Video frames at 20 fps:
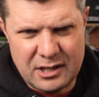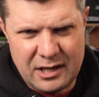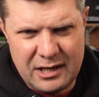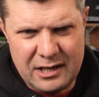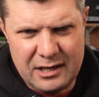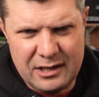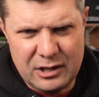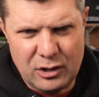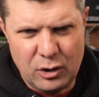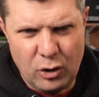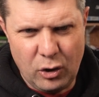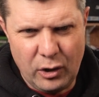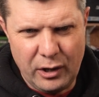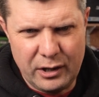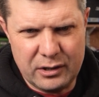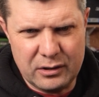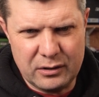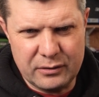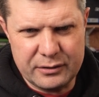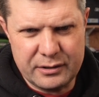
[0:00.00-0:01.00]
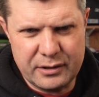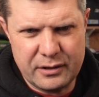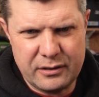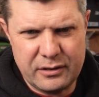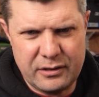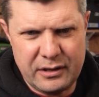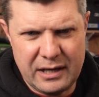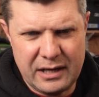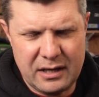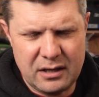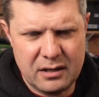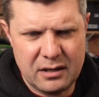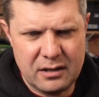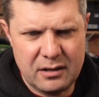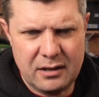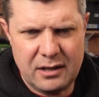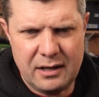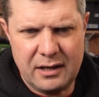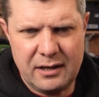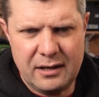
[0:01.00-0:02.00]
tightly coiled, thick
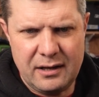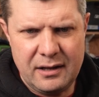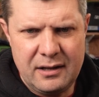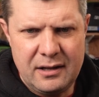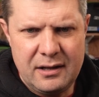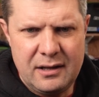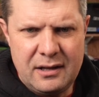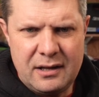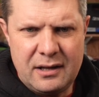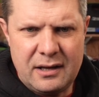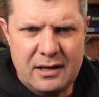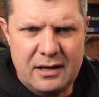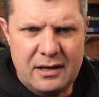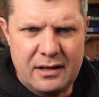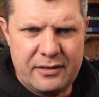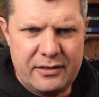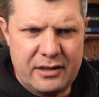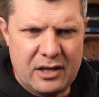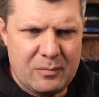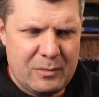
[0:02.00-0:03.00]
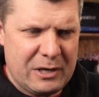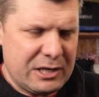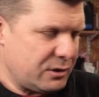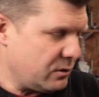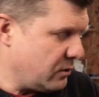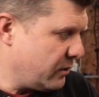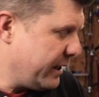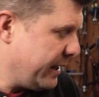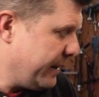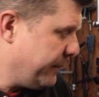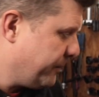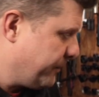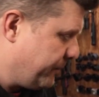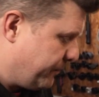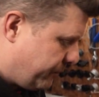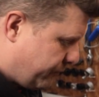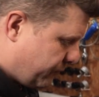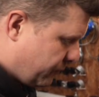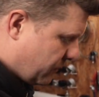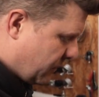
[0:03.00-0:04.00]
metal there.
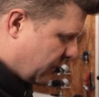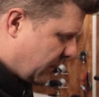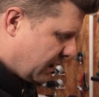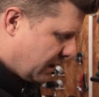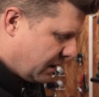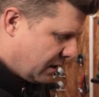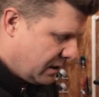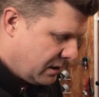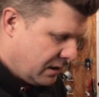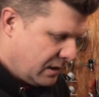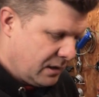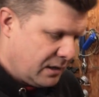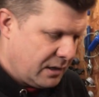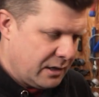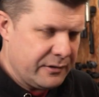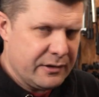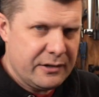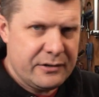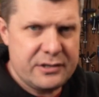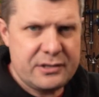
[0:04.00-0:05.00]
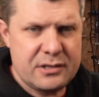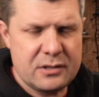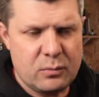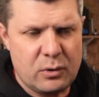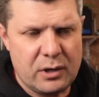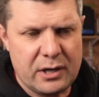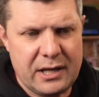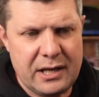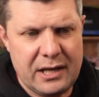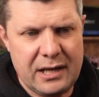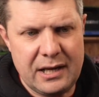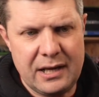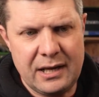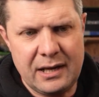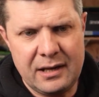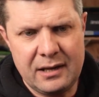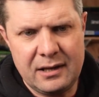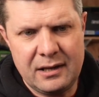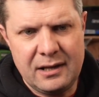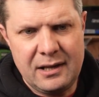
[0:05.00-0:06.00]
And then this is what
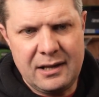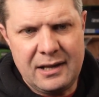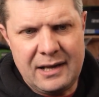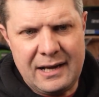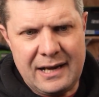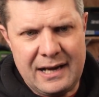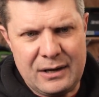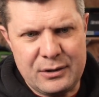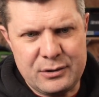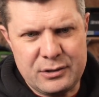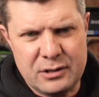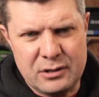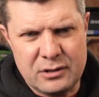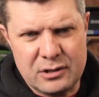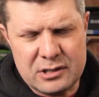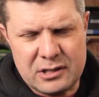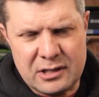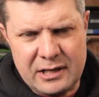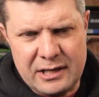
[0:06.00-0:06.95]
gear outer looks